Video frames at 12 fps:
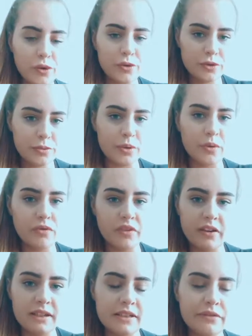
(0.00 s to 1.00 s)
Of course, we're all
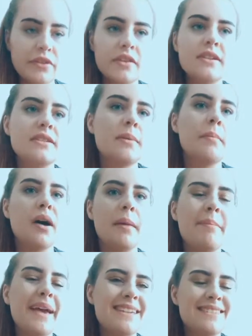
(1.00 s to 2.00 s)
very different. These are my
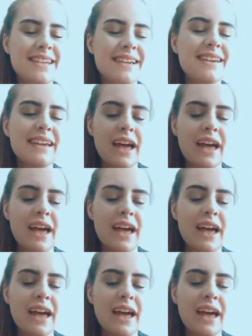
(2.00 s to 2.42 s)
basic